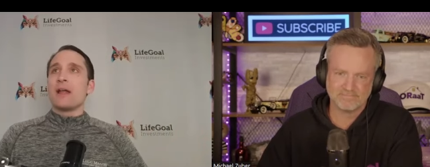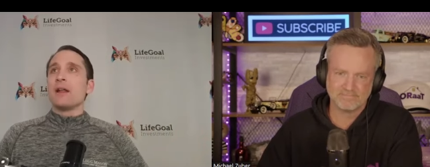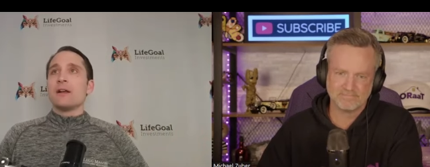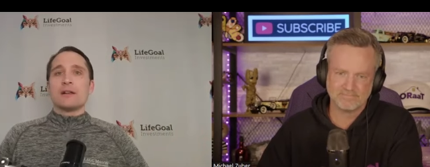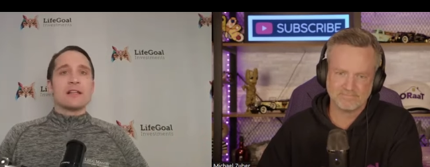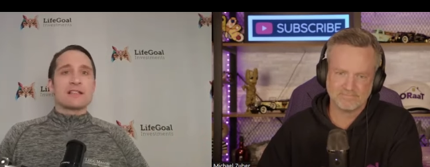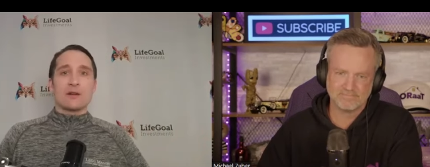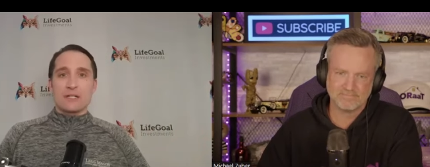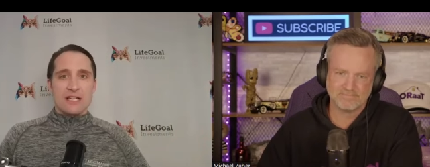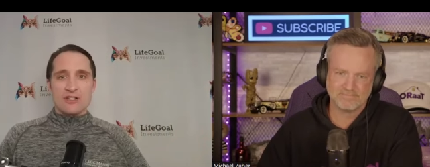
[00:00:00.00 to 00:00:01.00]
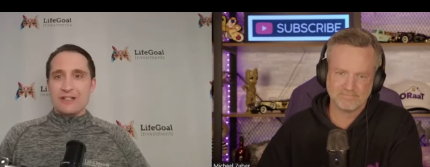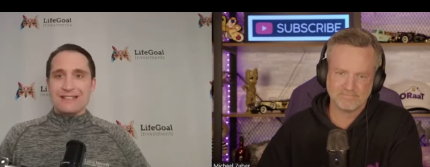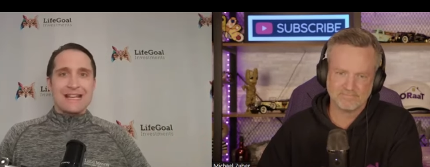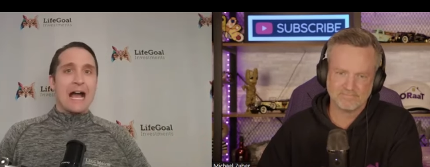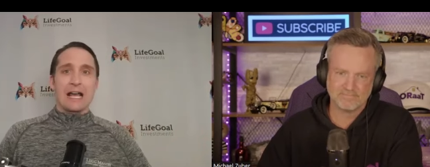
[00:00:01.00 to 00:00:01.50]
Speaker 1: that, listen, a recession's
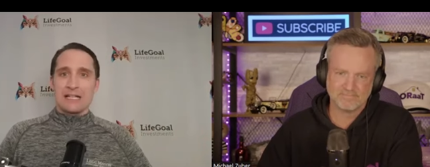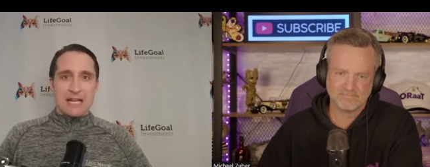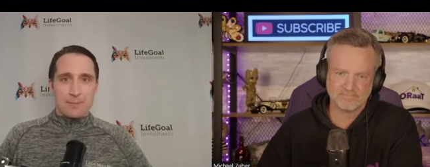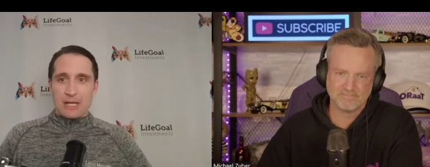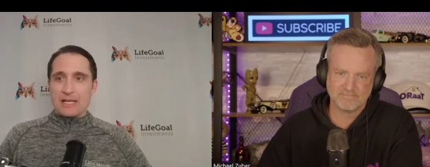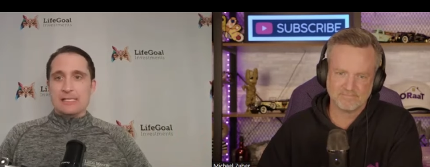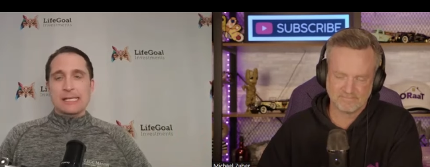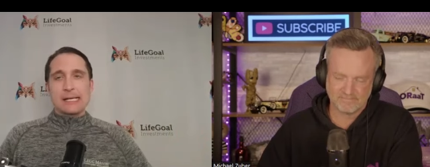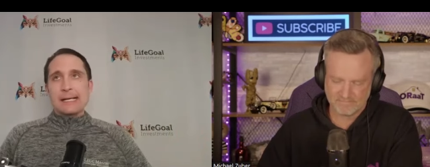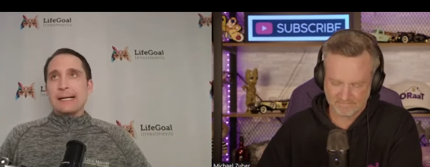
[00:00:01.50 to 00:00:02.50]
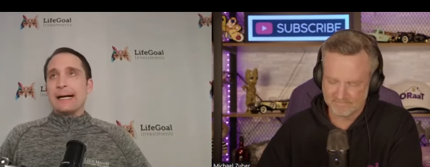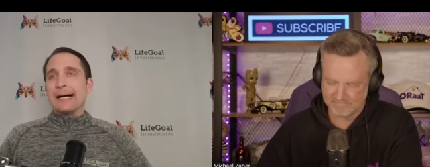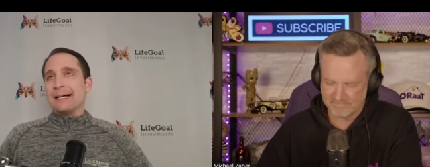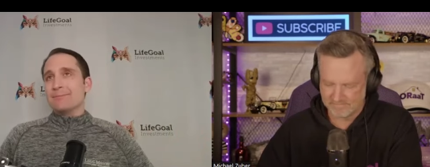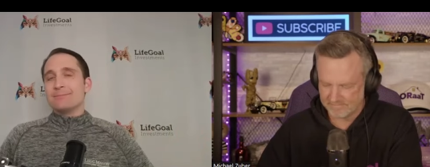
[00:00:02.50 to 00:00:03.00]
not going to take place.
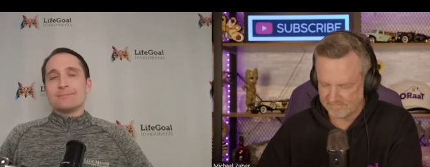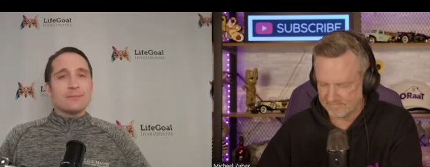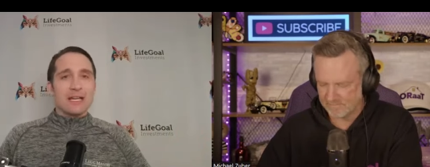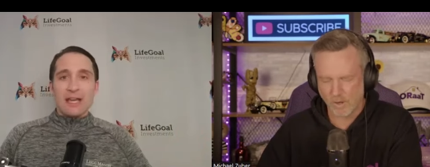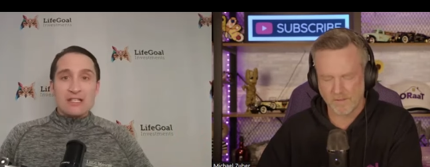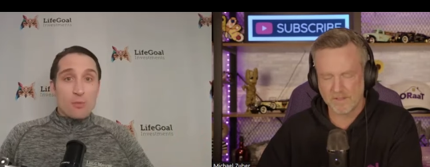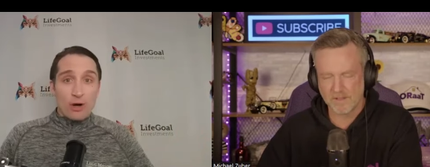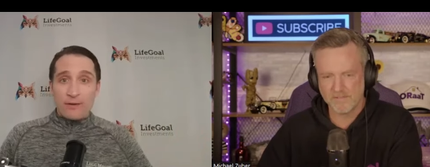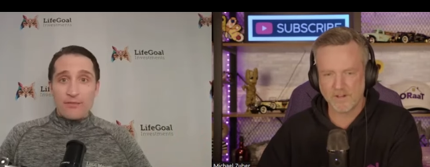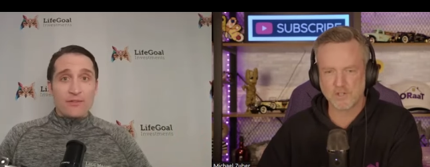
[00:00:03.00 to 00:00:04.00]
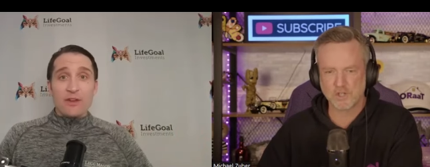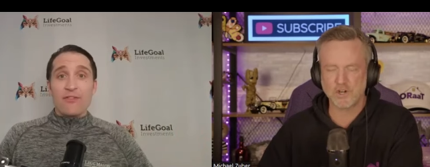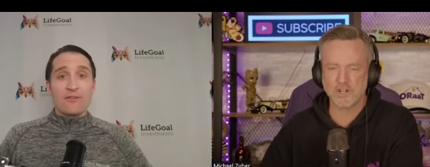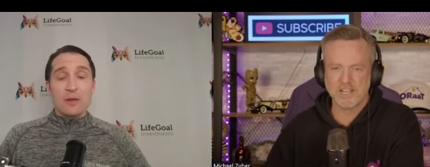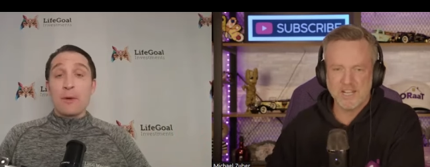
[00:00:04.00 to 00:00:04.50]
Um, it's oh, more of a
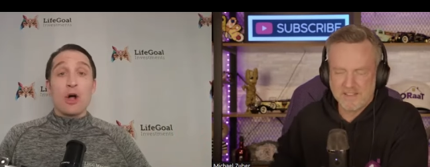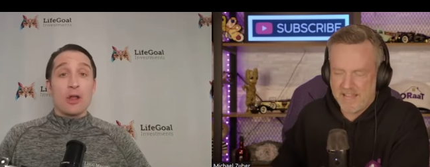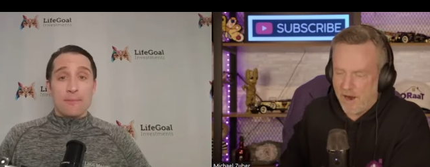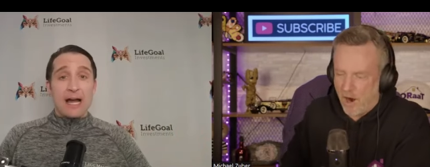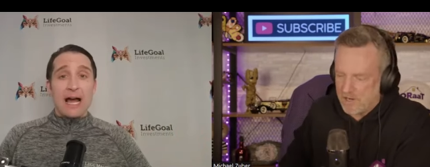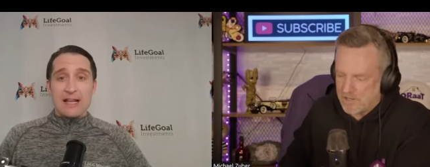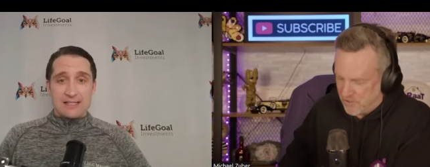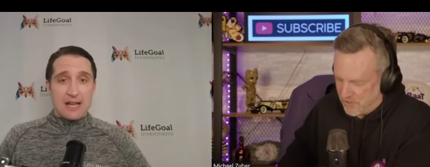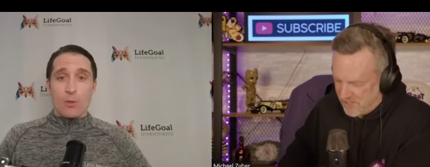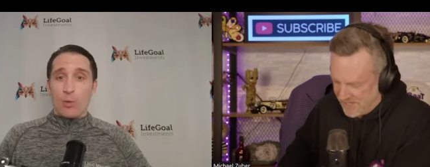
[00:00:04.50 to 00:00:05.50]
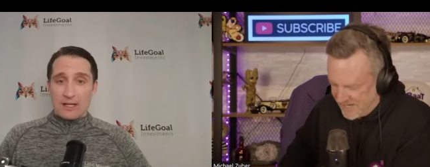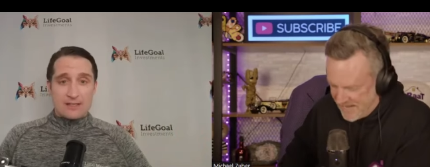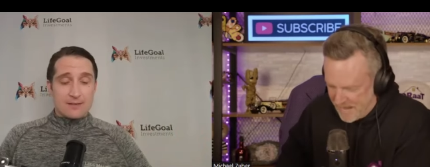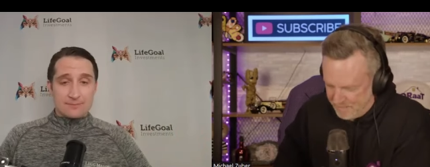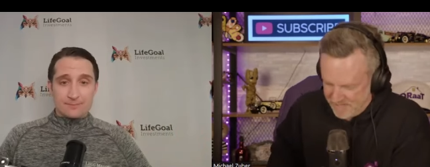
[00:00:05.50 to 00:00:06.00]
50, 50 They are certainly
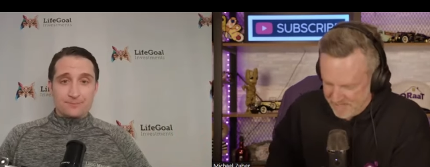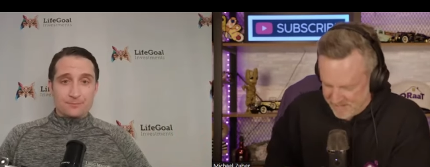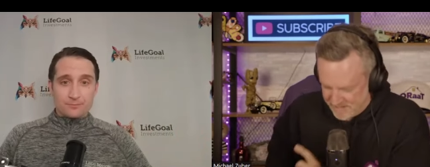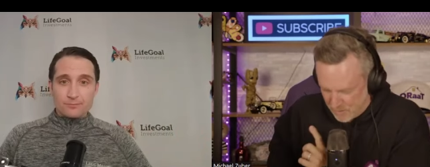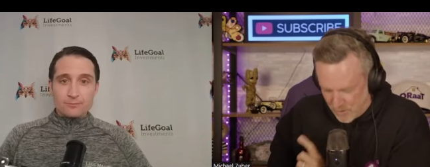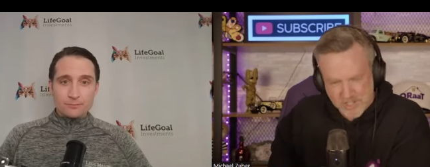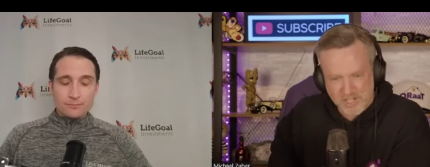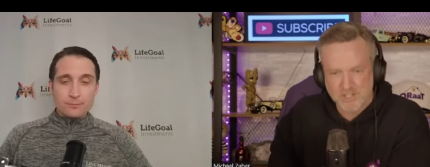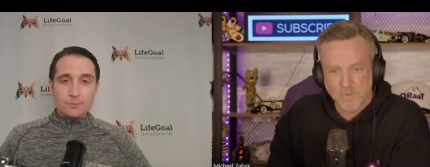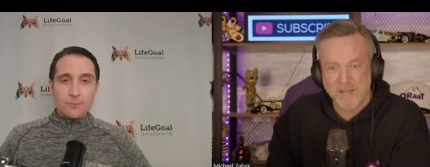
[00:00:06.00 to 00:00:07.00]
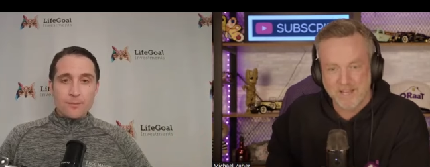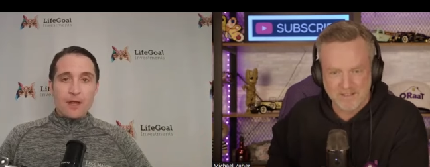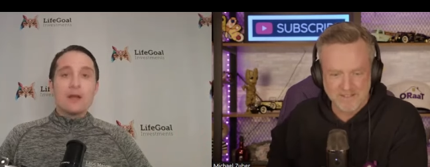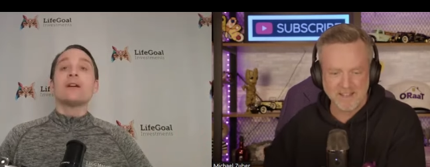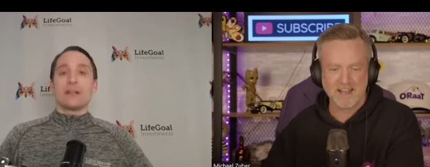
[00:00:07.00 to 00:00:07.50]
Speaker 2: going to happen. The question is
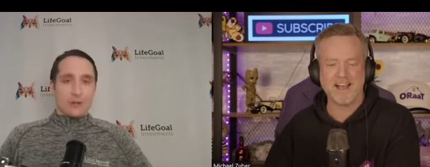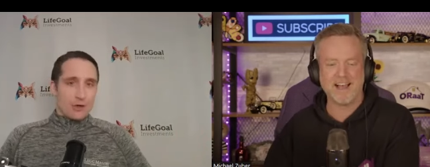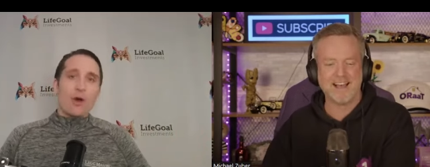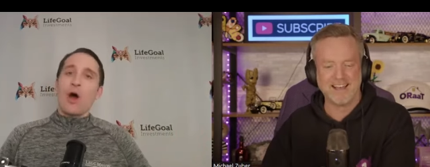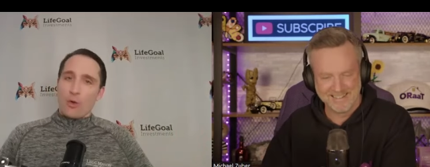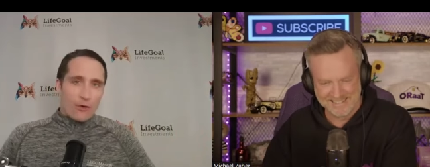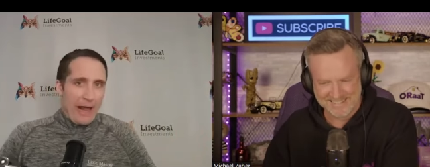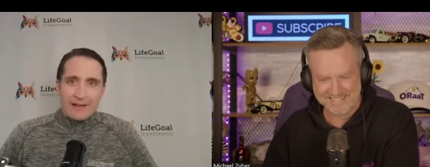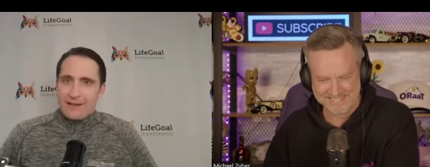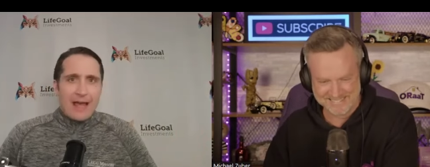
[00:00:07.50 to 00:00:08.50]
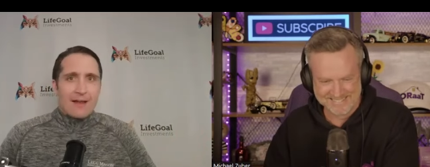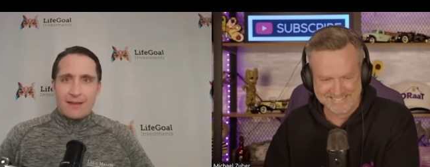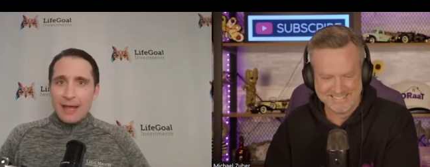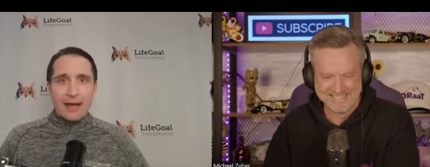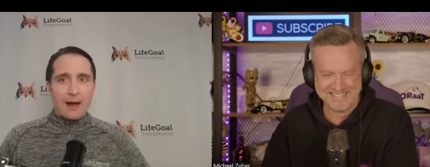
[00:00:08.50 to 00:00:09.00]
when.
Speaker 1: Oh, correct. Yeah,
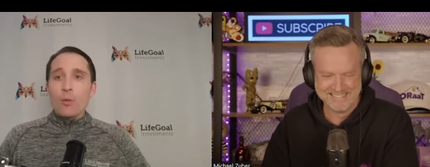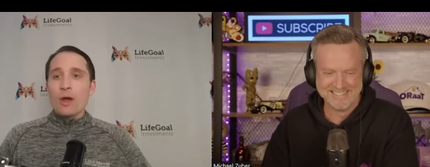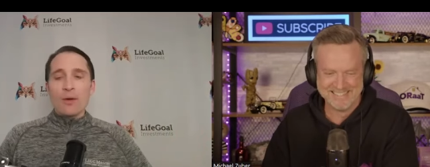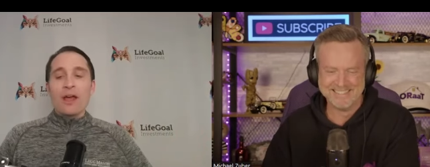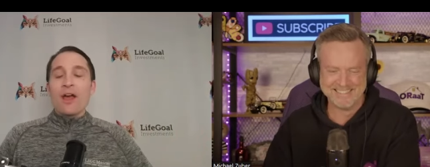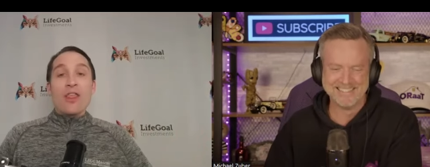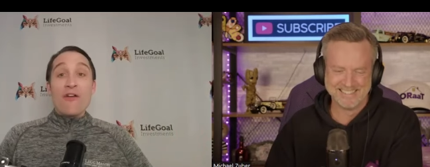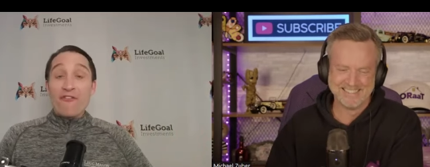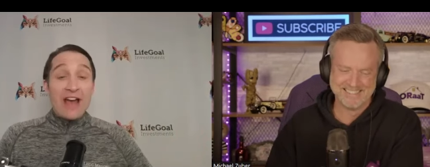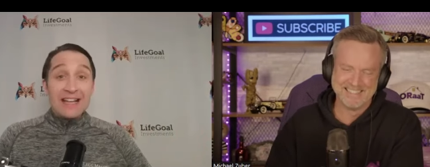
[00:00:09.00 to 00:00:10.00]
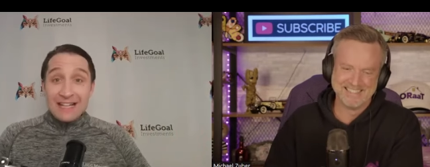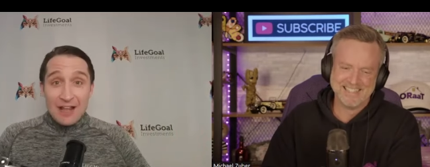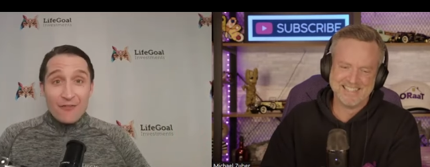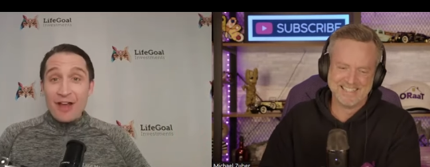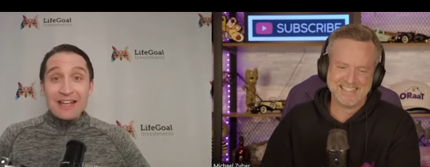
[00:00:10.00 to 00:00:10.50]
yeah, yeah. We, we, the Fed,
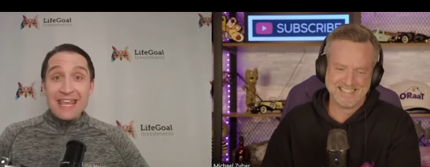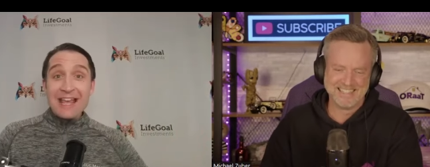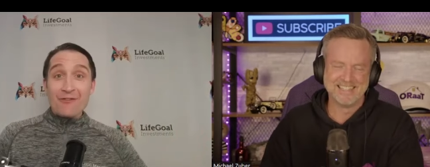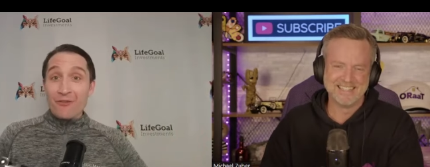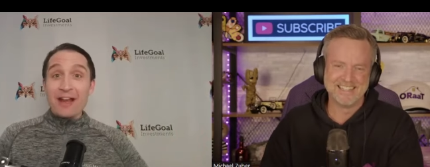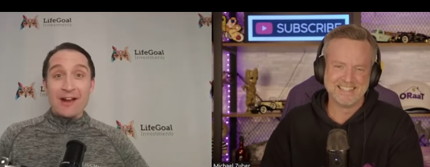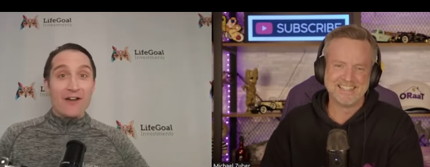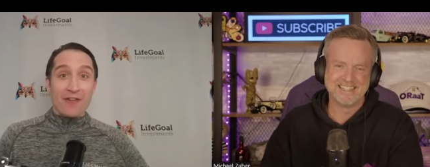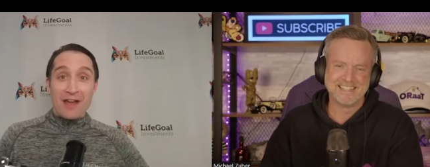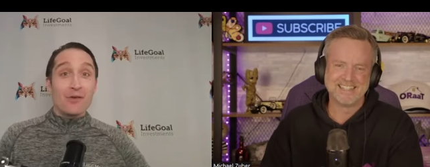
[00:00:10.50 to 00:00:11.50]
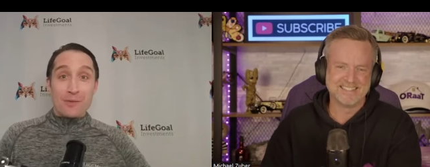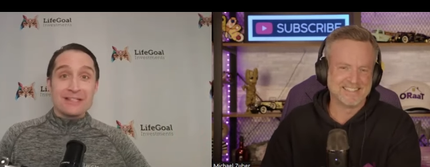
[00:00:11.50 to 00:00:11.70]
the Fed can't fight off every